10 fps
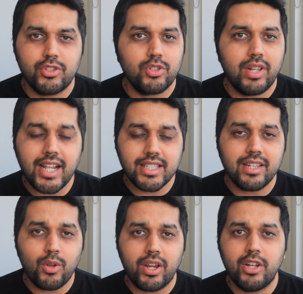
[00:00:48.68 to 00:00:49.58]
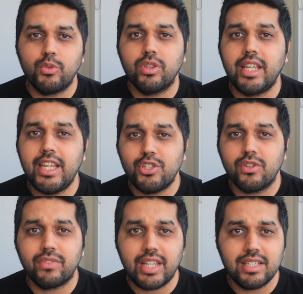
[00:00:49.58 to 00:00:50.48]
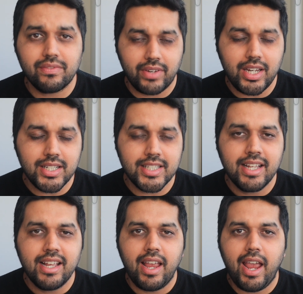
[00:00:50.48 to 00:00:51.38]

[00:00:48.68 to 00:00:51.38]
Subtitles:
So let's look into each of these fields